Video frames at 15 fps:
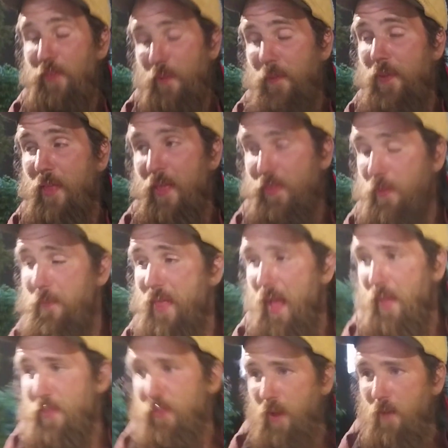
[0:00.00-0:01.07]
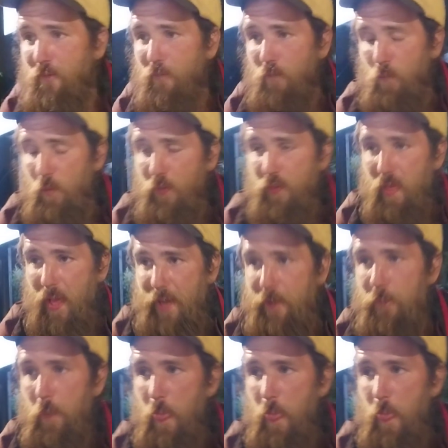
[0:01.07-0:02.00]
Some of that stuff was like,